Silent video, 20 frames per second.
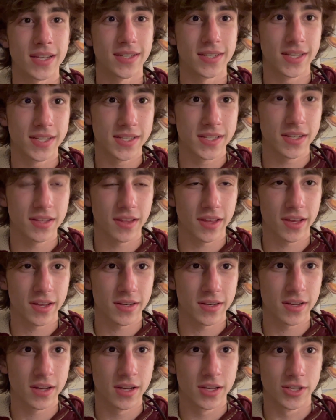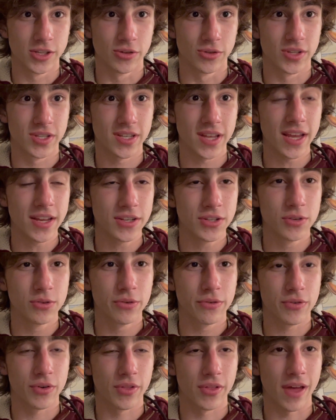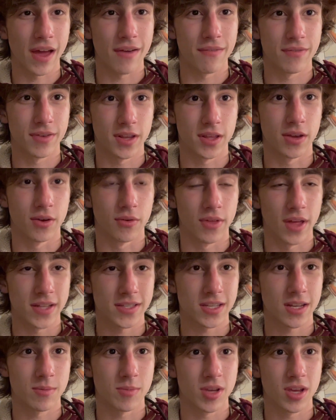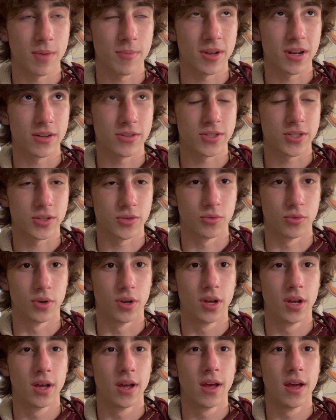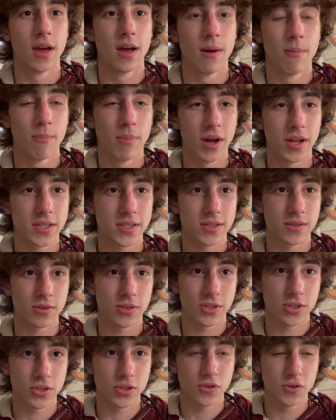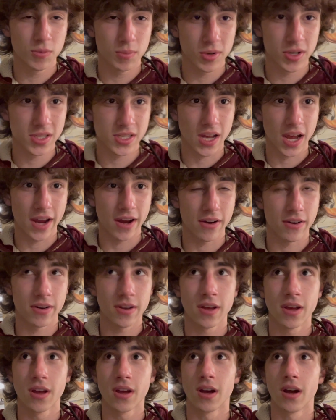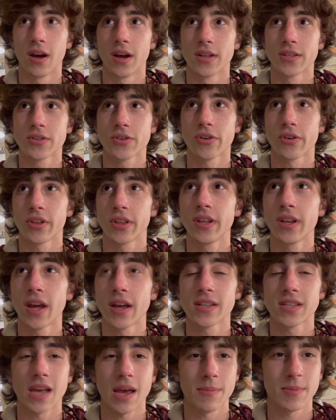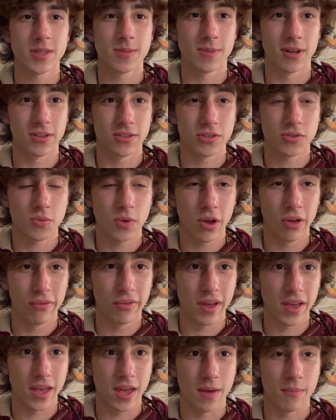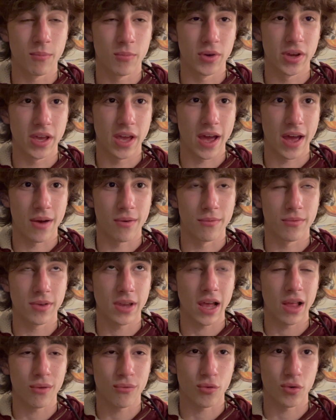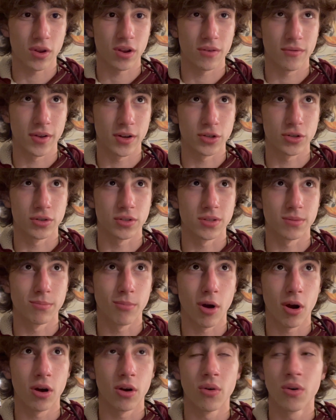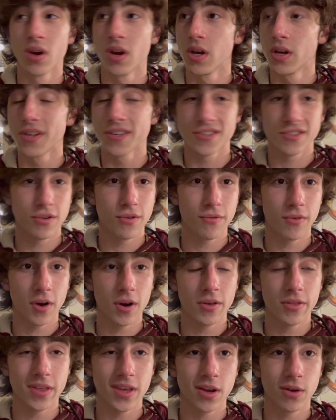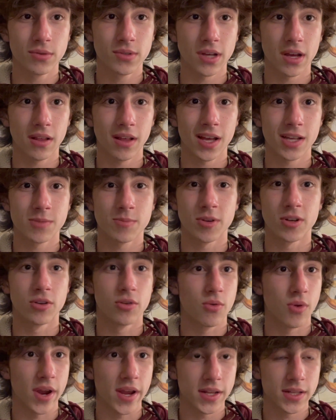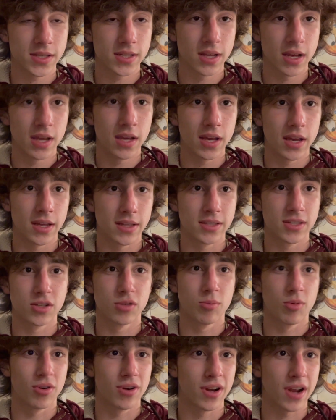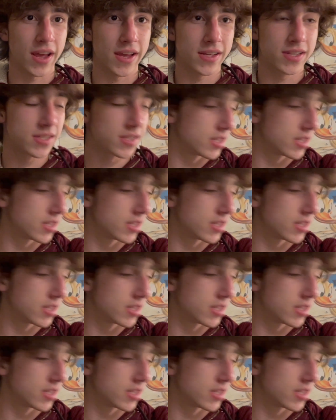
Disneyland. So stay tuned for that video. That's going to be coming out soon. But super tired. Uh, it's currently nighttime. It's about 12 a.m. We have California Adventure tomorrow. So far, the hotel has been great. It's super nice.